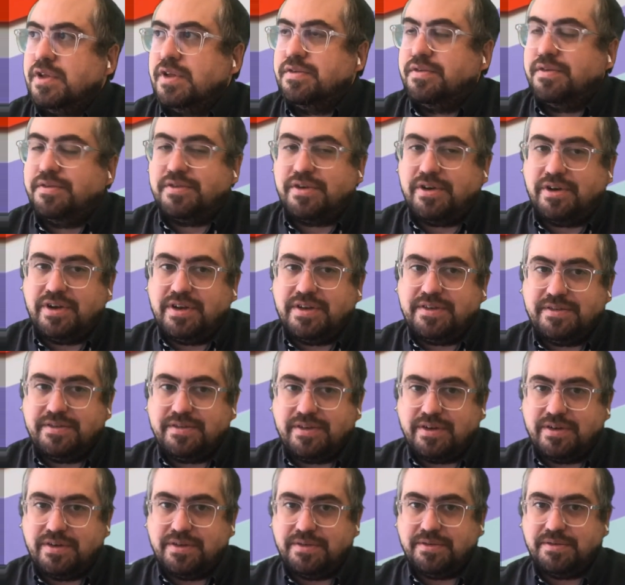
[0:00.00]
So it's already
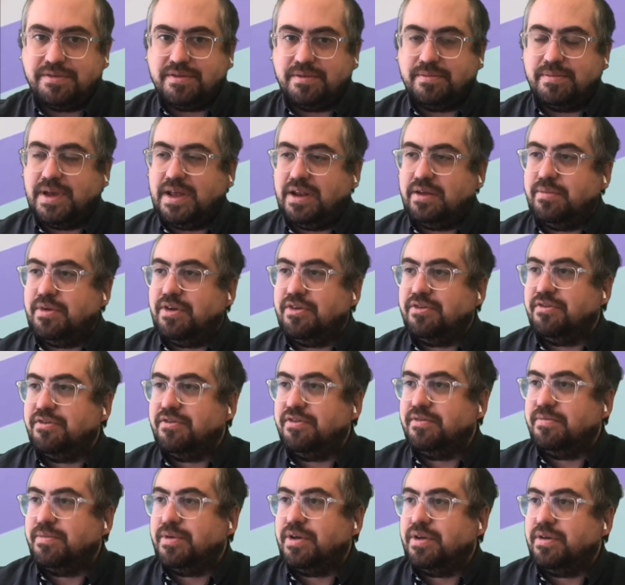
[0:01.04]
starting to do some
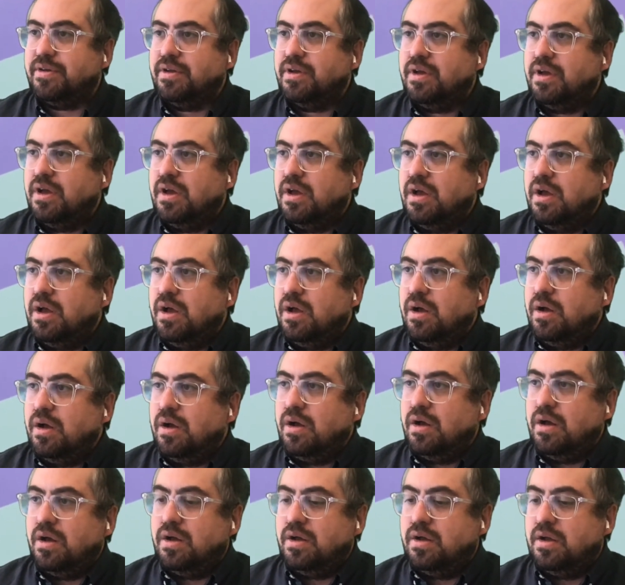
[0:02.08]
animations, but,
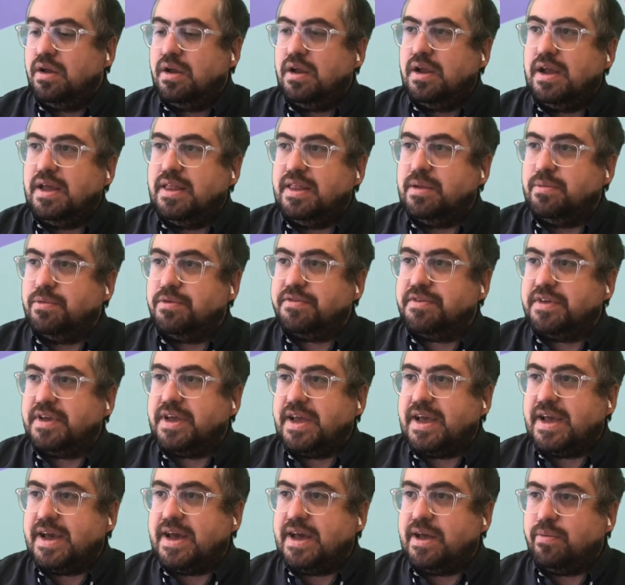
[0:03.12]
and then we'll say
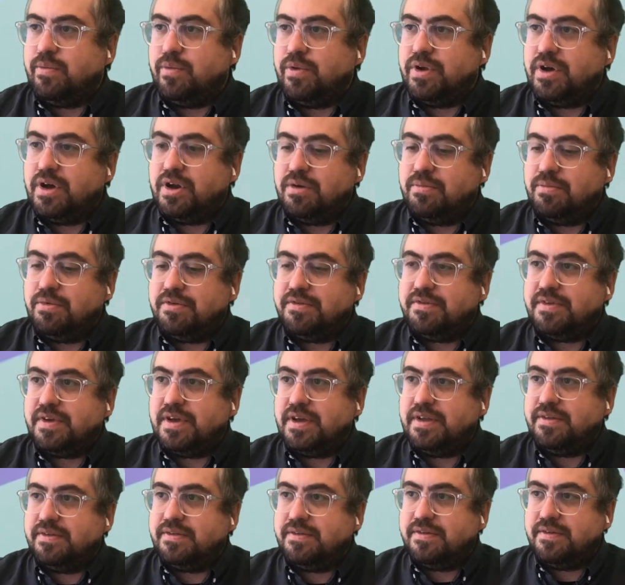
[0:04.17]
at
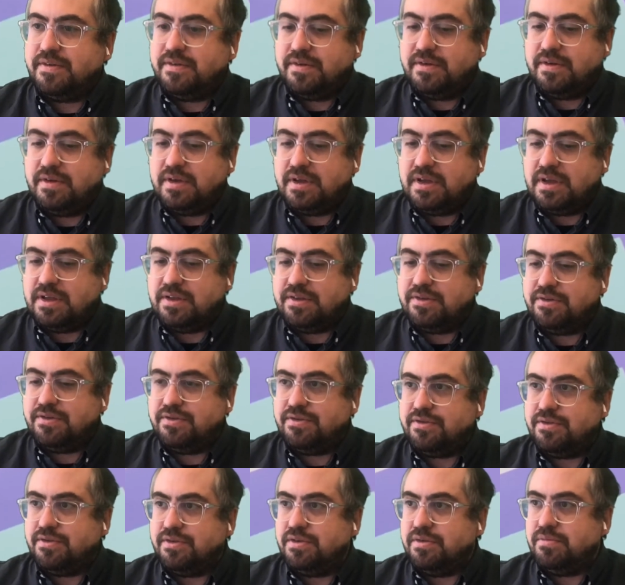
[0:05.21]
100%, it
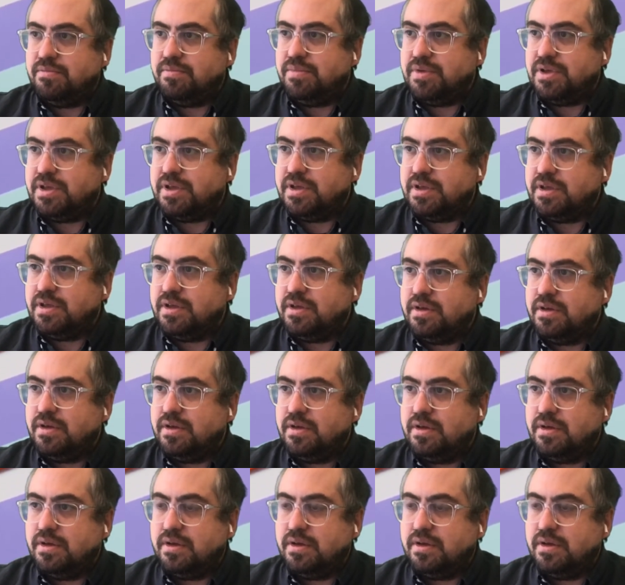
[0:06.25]
should be